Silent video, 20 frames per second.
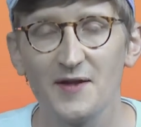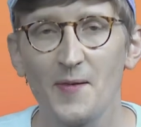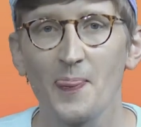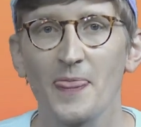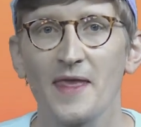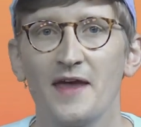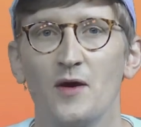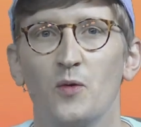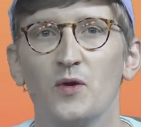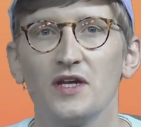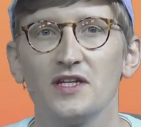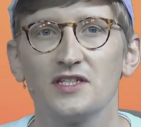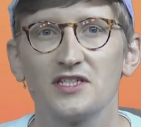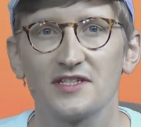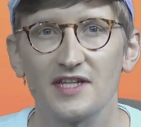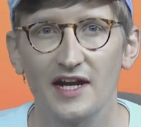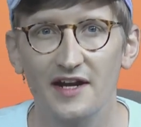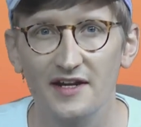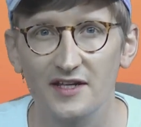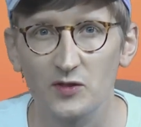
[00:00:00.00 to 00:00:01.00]
We
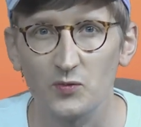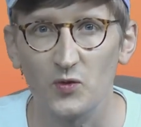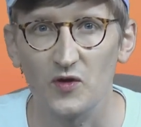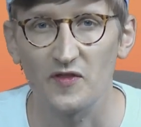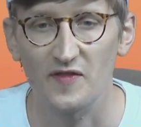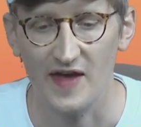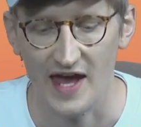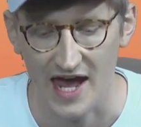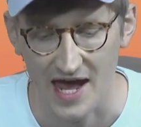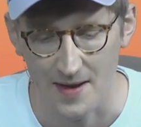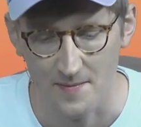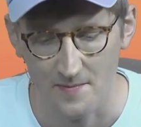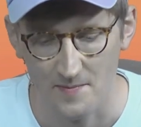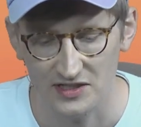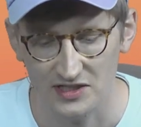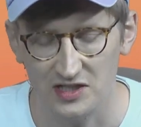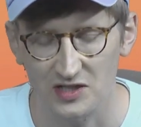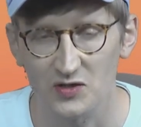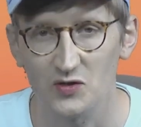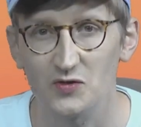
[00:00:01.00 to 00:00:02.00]
started with Amber
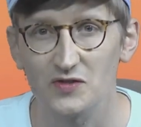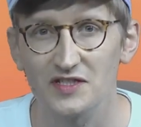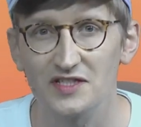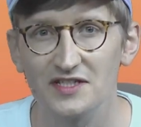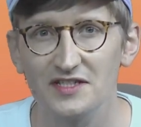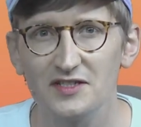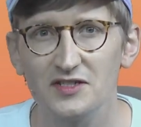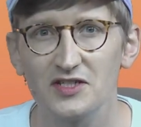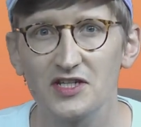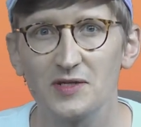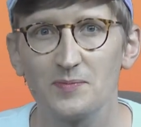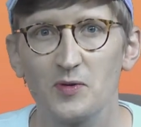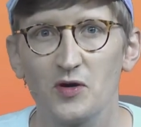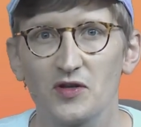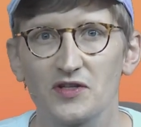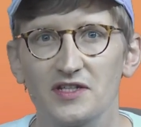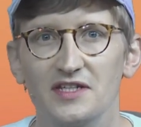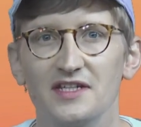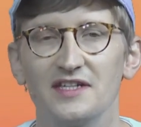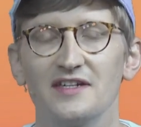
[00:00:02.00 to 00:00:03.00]
Sloten. She put
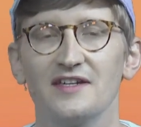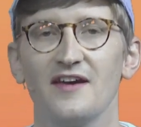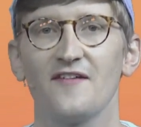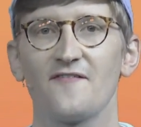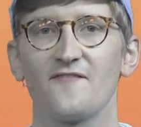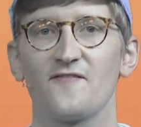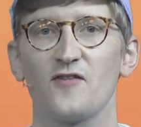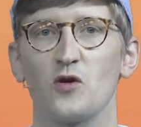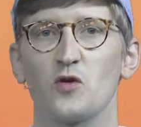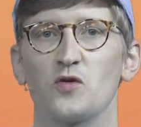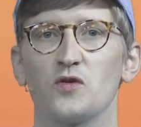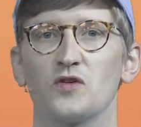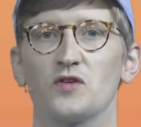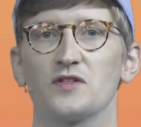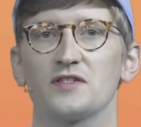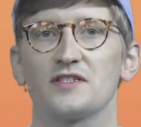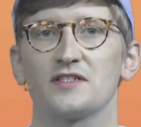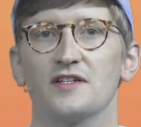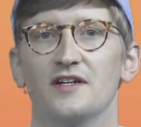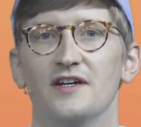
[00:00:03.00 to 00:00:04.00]
a focus
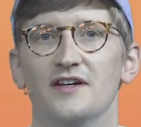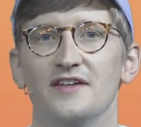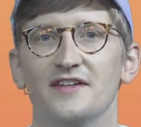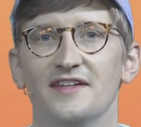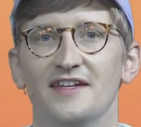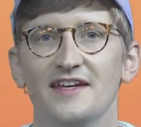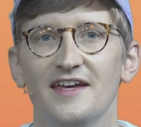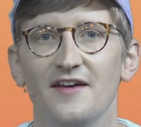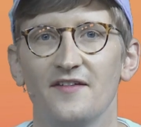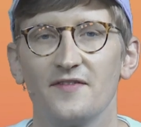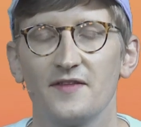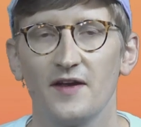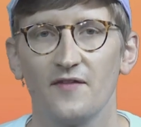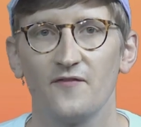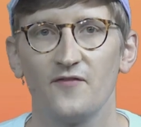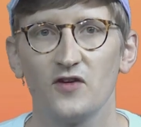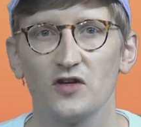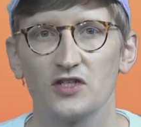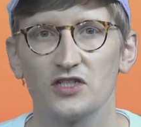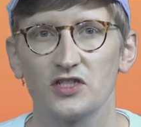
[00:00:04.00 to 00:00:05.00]
on the
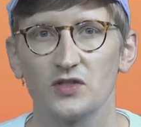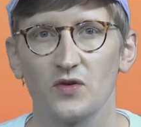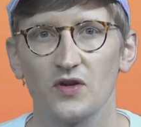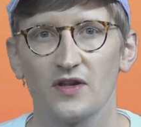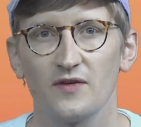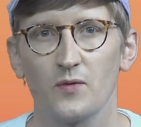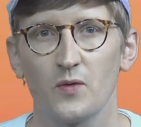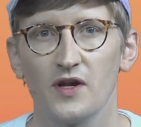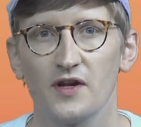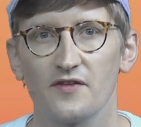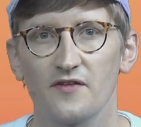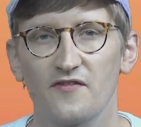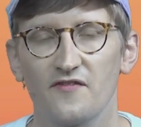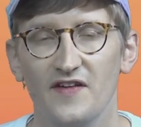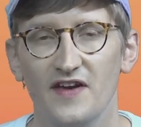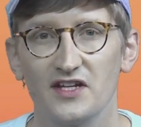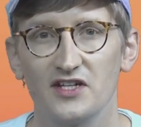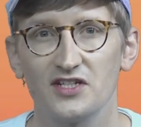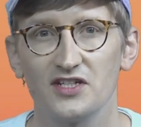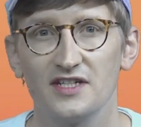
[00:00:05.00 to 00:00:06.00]
virtual world of
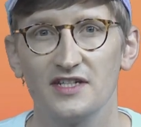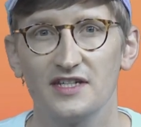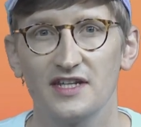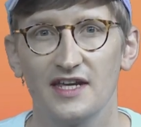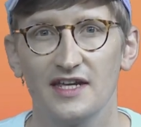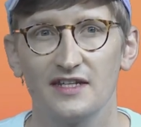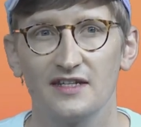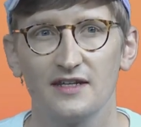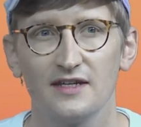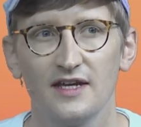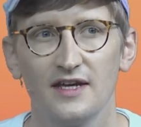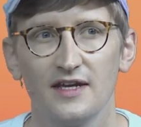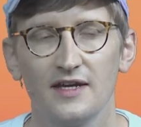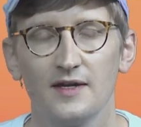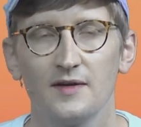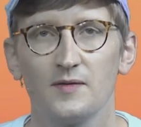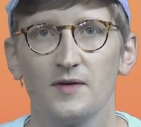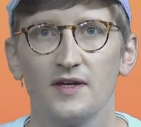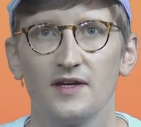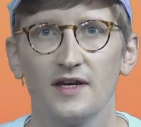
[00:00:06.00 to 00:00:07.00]
fashion and
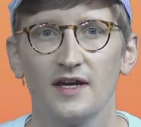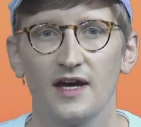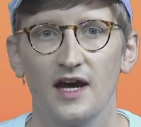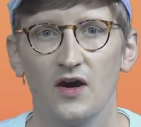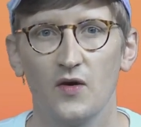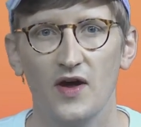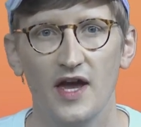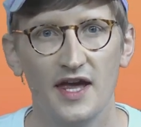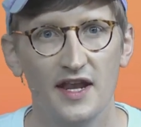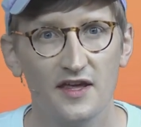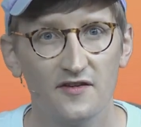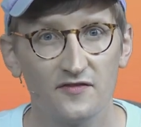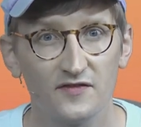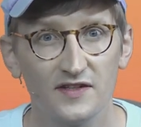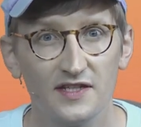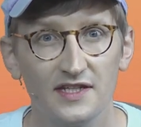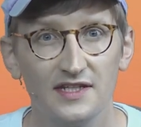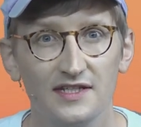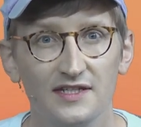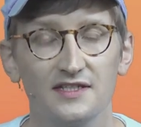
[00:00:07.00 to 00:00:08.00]
how
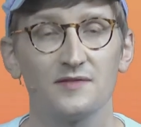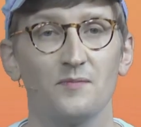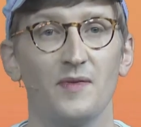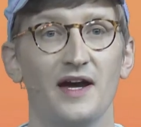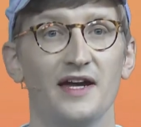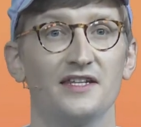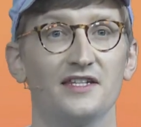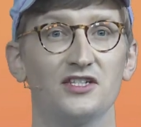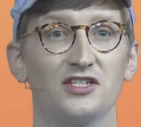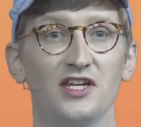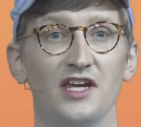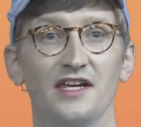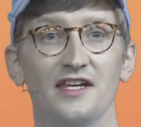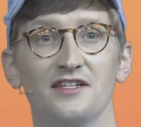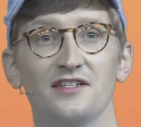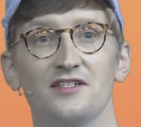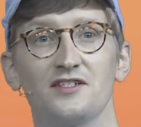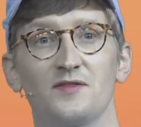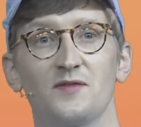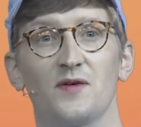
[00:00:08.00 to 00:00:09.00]
NFTs might change
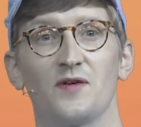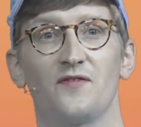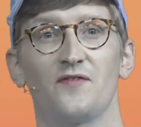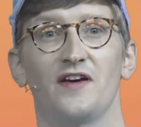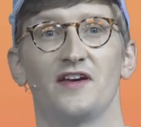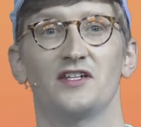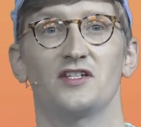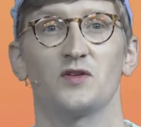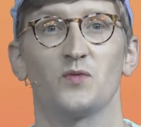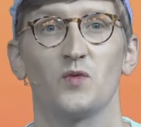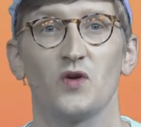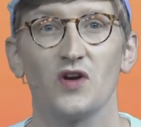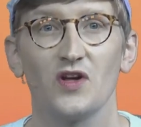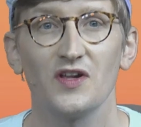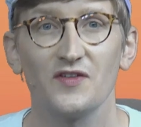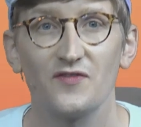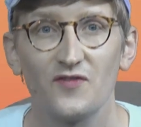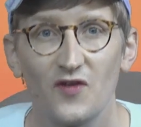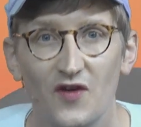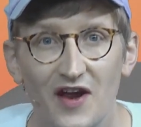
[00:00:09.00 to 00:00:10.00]
the fashion world
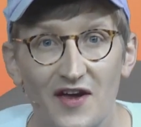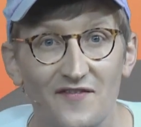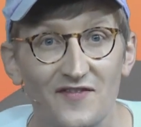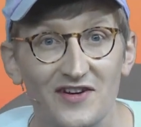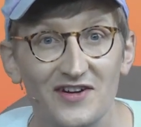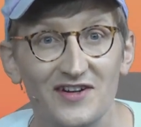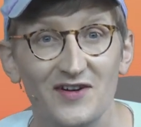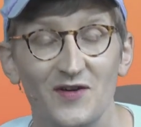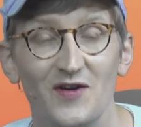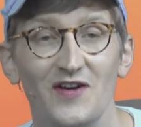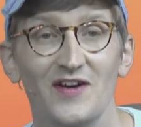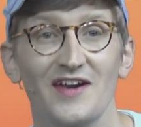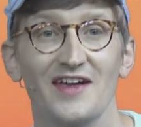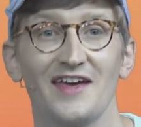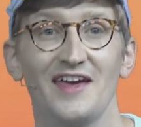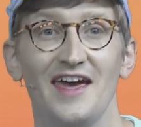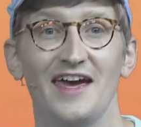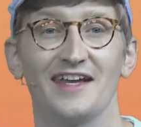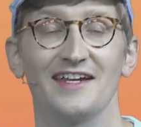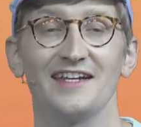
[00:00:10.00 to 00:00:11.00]
forever, or
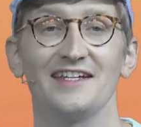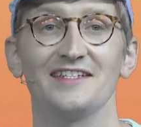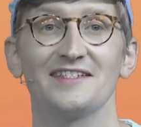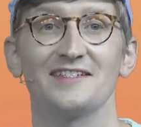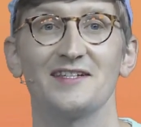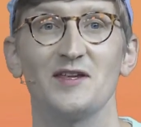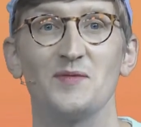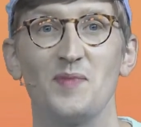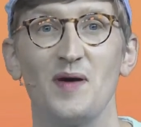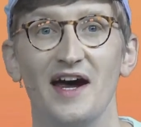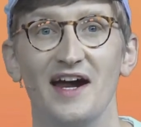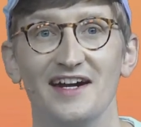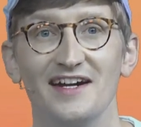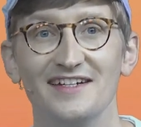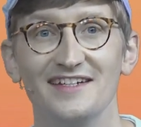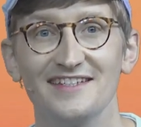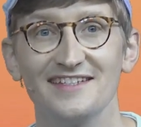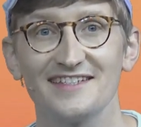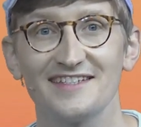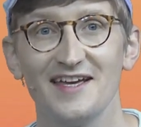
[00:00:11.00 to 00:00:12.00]
at least in
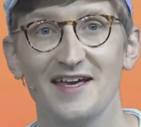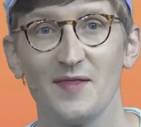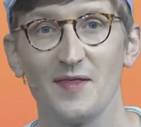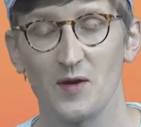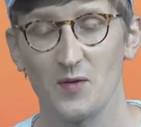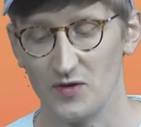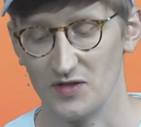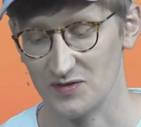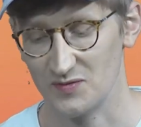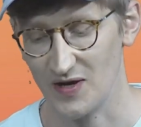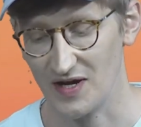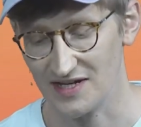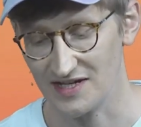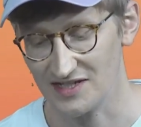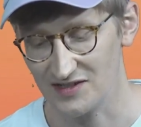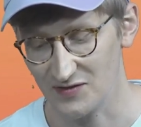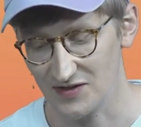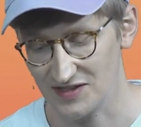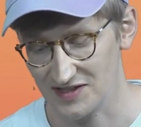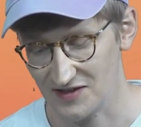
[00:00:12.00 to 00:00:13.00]
parts. That was quite
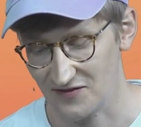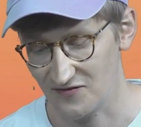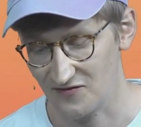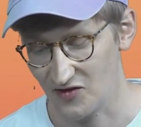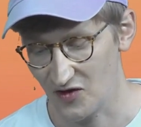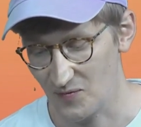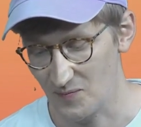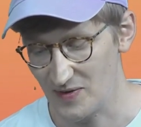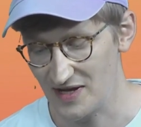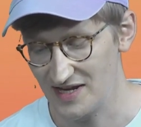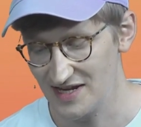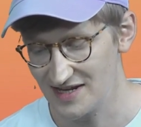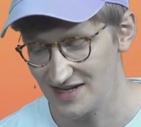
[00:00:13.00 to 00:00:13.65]
interesting for me.